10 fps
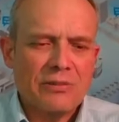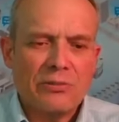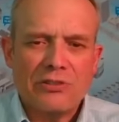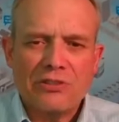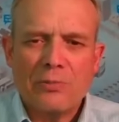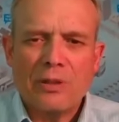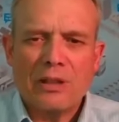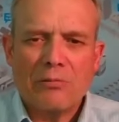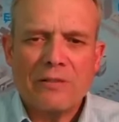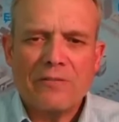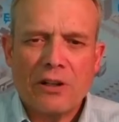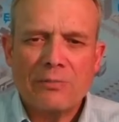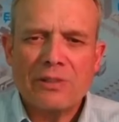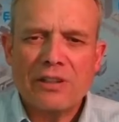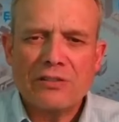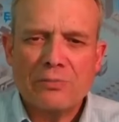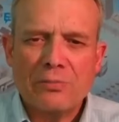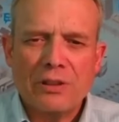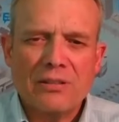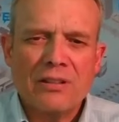or resources being refarmed at this
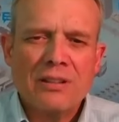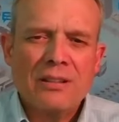point.